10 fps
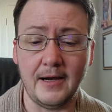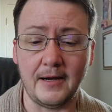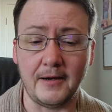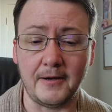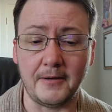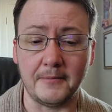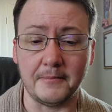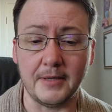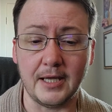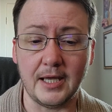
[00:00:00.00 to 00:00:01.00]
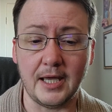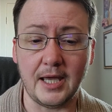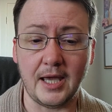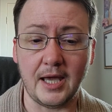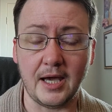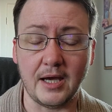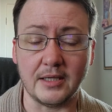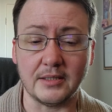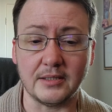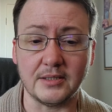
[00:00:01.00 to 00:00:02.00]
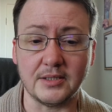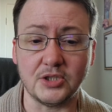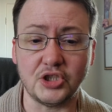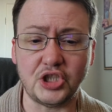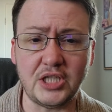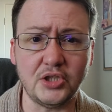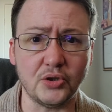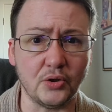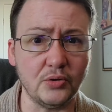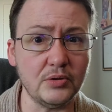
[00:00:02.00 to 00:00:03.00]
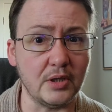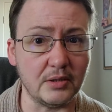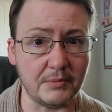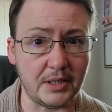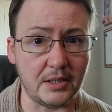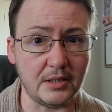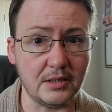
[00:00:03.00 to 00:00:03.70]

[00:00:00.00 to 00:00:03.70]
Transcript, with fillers: Um, and she turned on me.